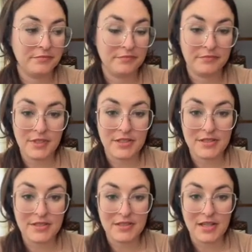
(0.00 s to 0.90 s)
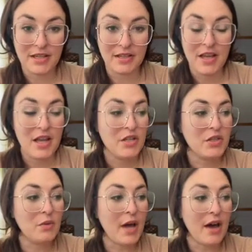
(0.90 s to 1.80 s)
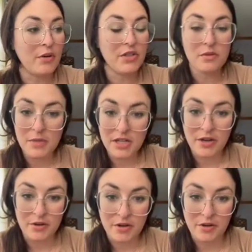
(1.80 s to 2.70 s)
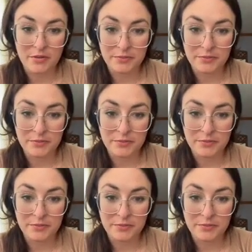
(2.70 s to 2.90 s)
That's insane. So, how did you meet Coco?